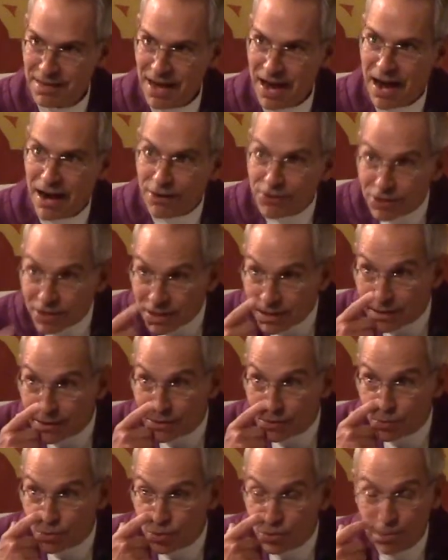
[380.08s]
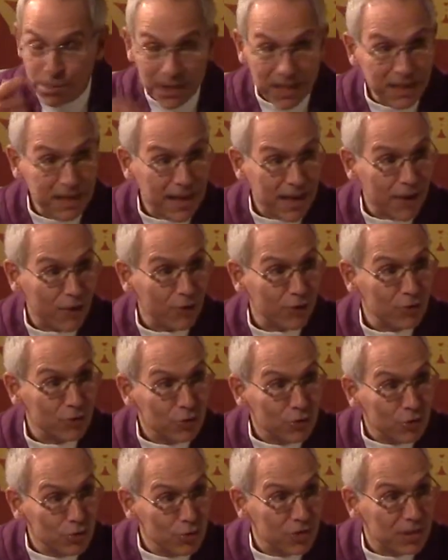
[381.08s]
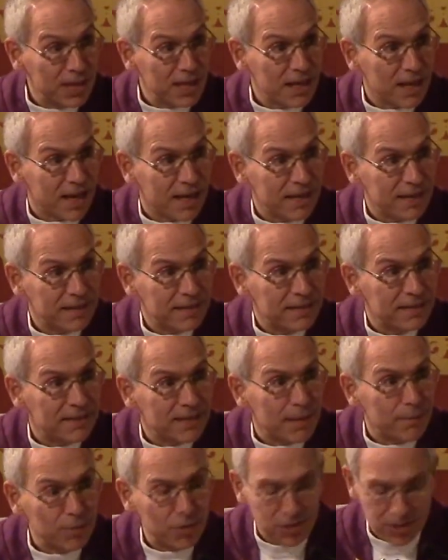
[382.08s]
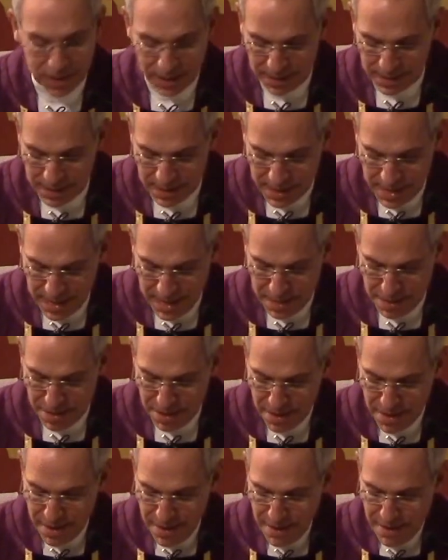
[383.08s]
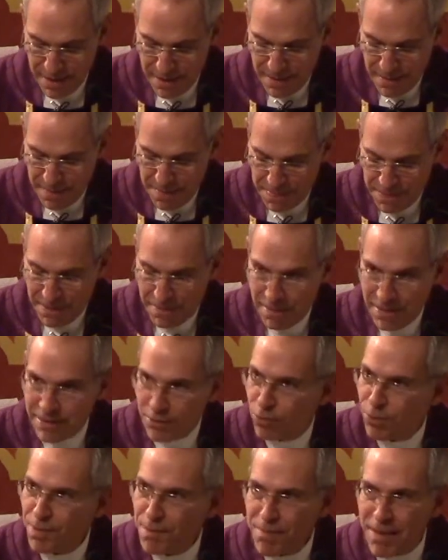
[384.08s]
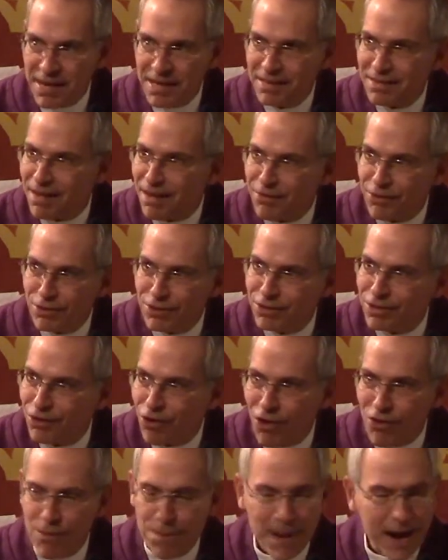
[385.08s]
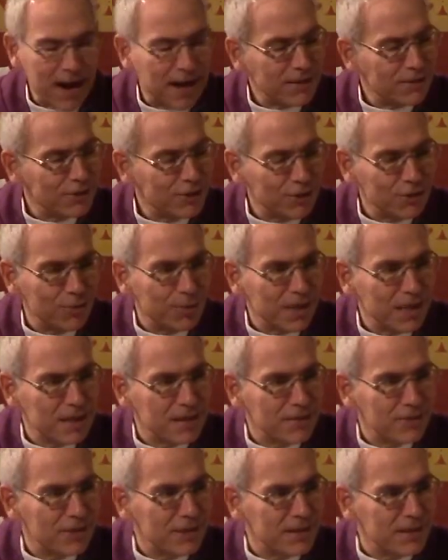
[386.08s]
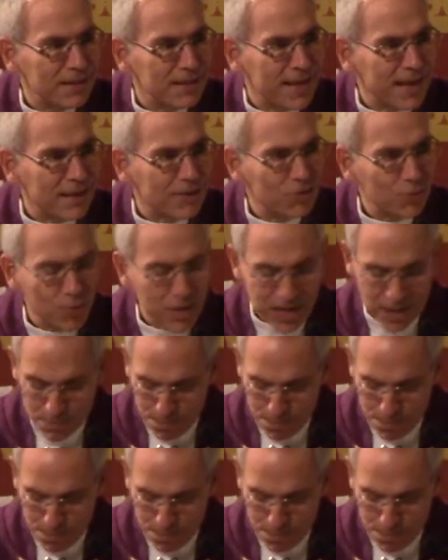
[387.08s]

Ours here will be held on Tuesday night, December 16th. And there will be many others in all the parishes that will be listed in next week's